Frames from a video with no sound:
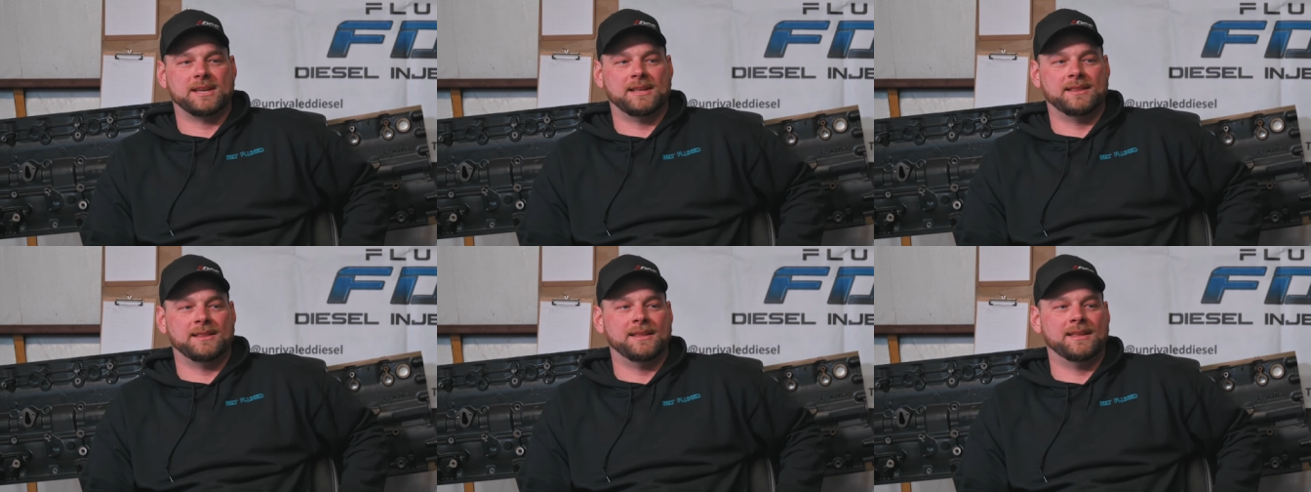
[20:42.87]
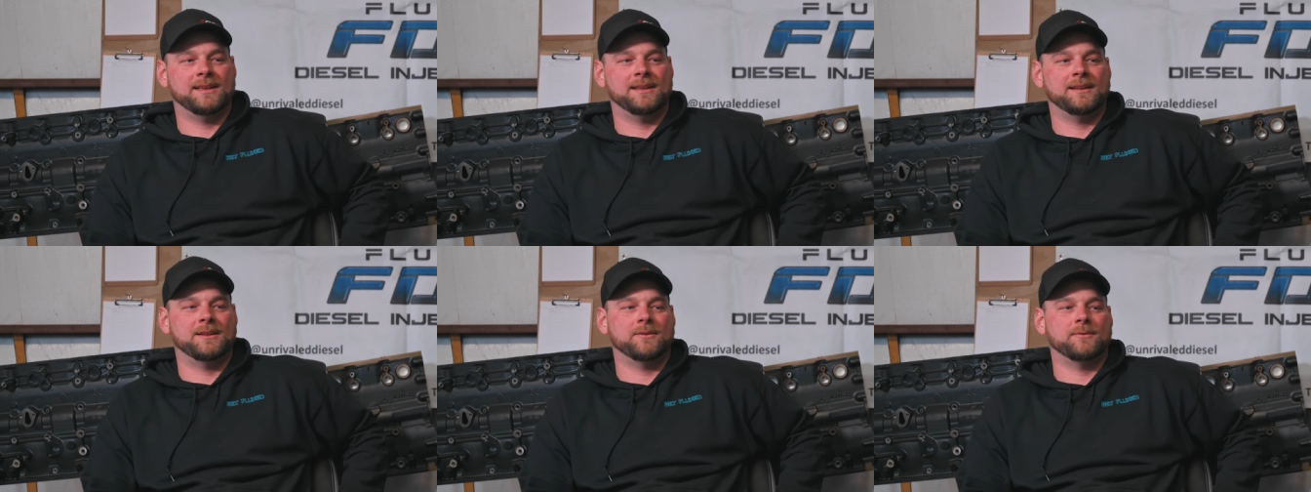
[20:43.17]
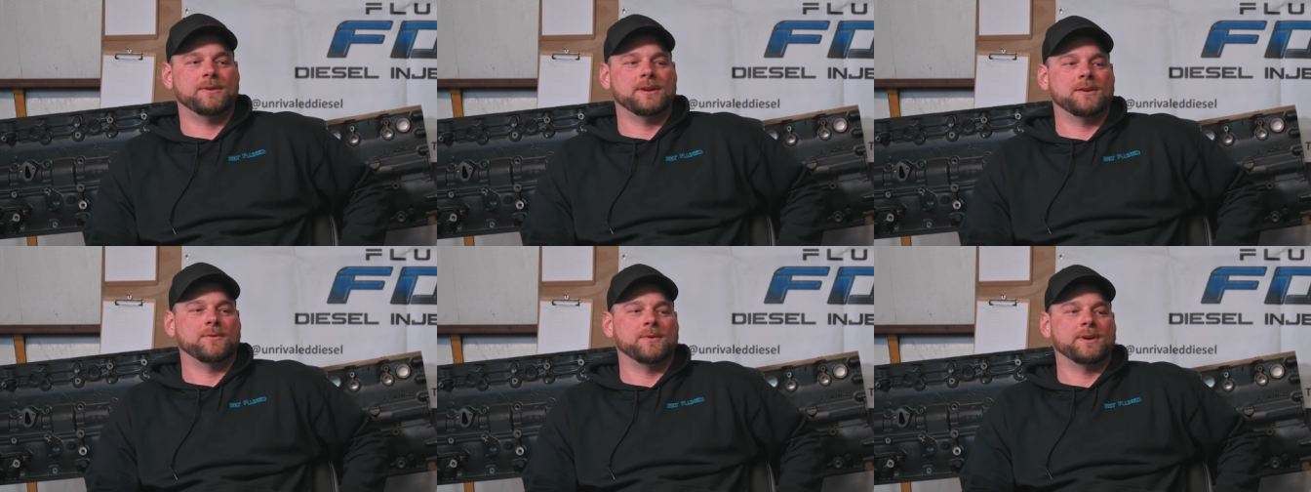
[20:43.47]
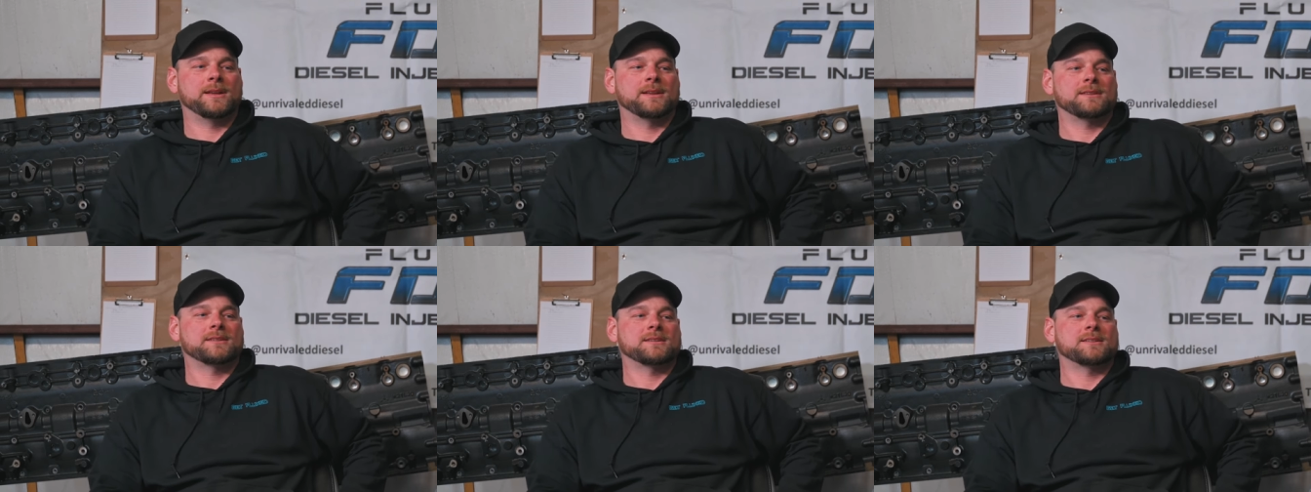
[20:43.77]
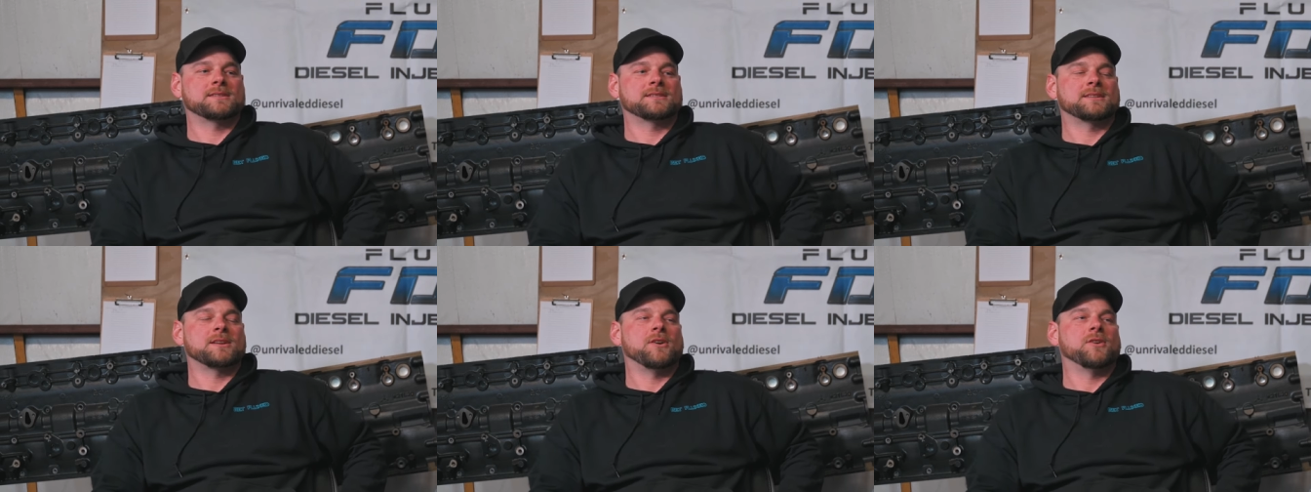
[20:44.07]
and then we went
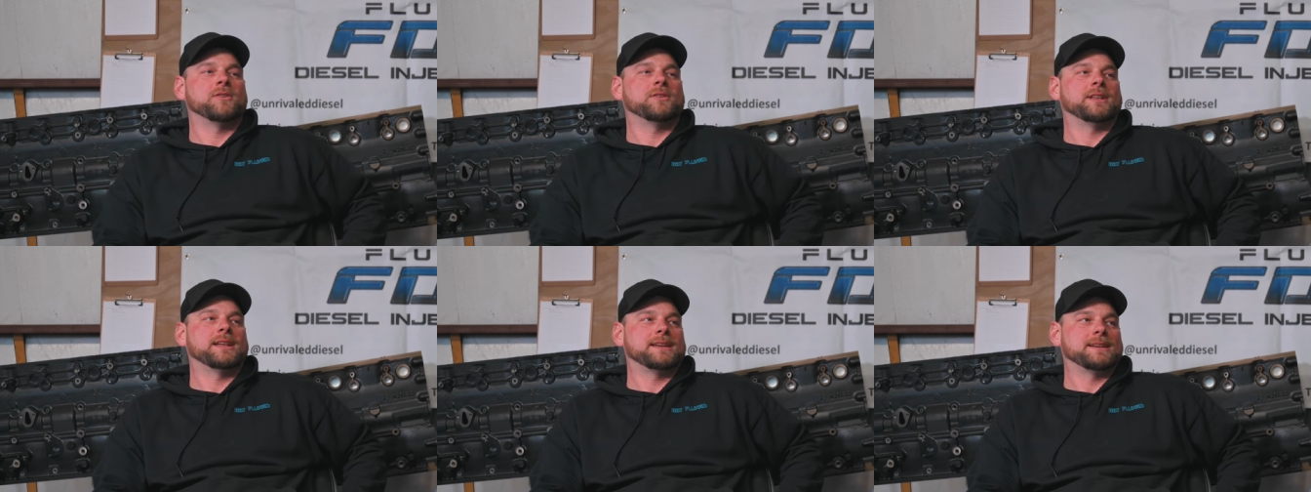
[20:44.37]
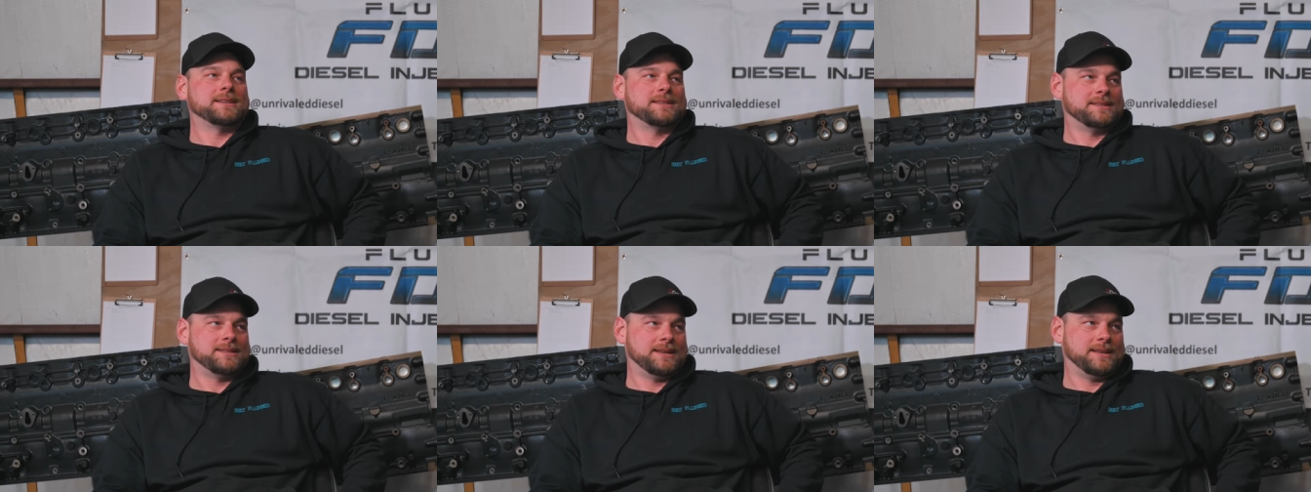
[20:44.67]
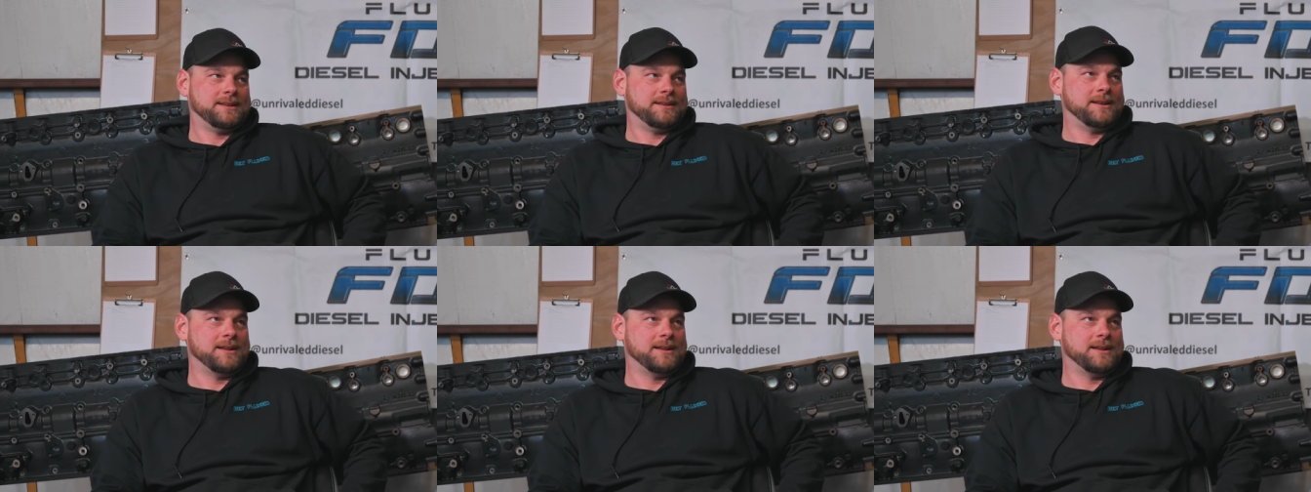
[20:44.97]
to Salt Lake City.